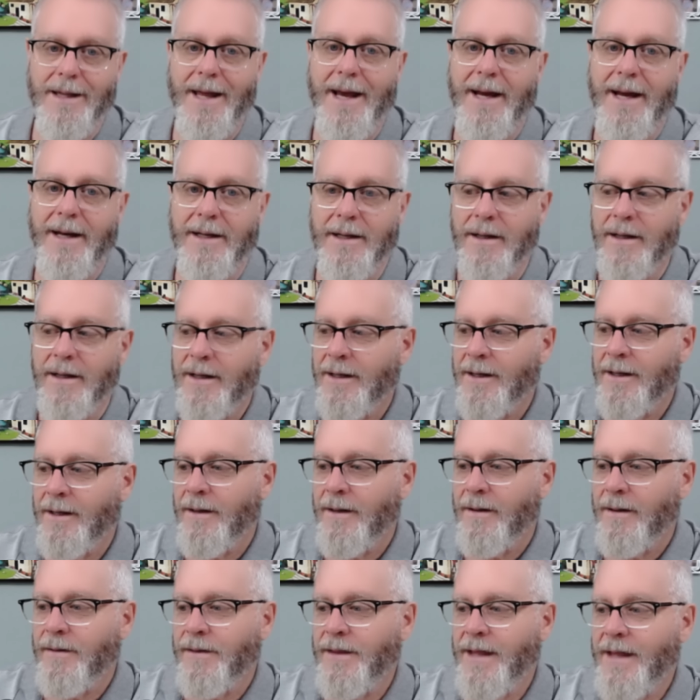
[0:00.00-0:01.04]
That
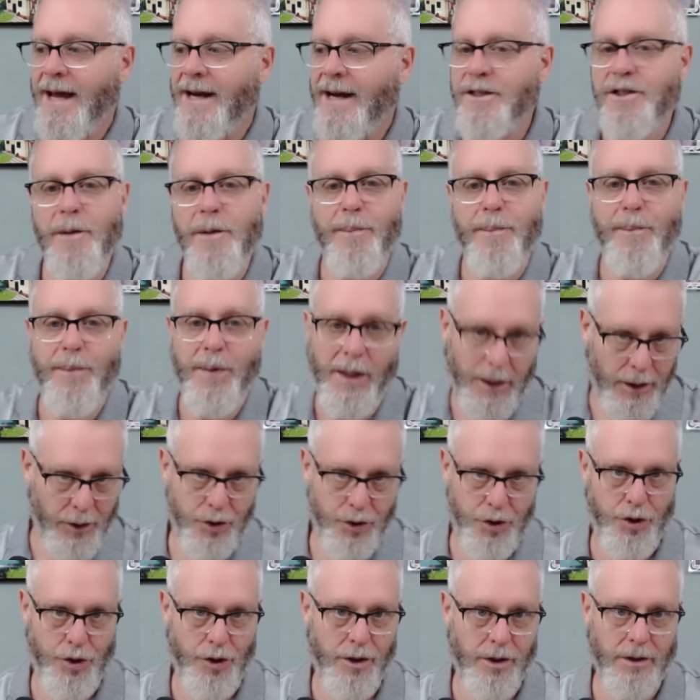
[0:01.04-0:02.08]
is a
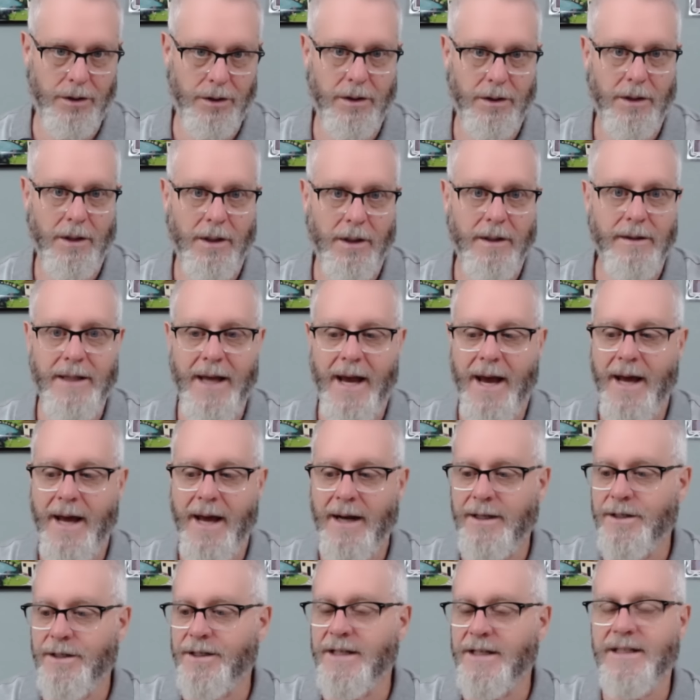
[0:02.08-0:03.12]
picture, that
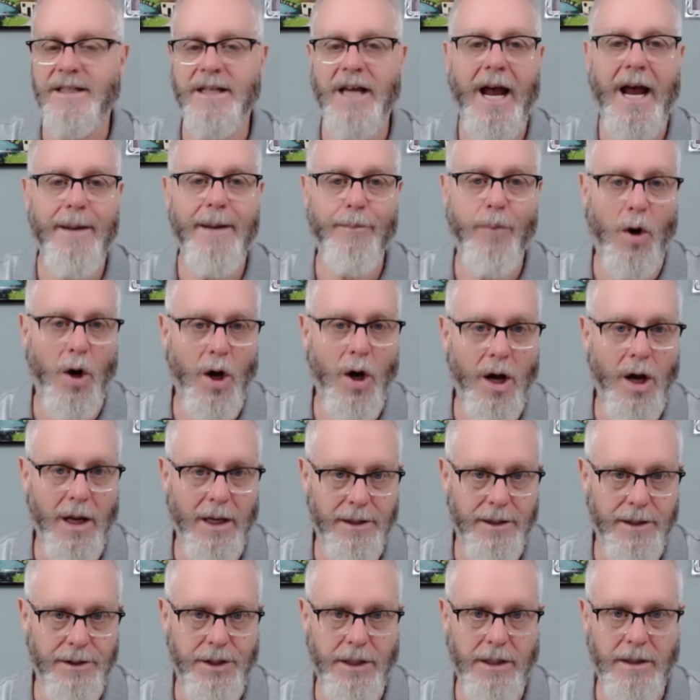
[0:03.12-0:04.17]
is a
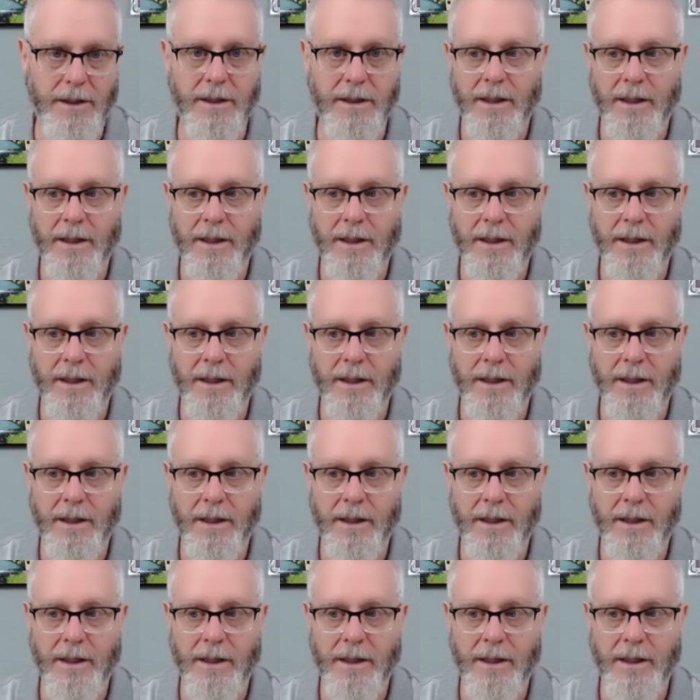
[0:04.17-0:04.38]
typology,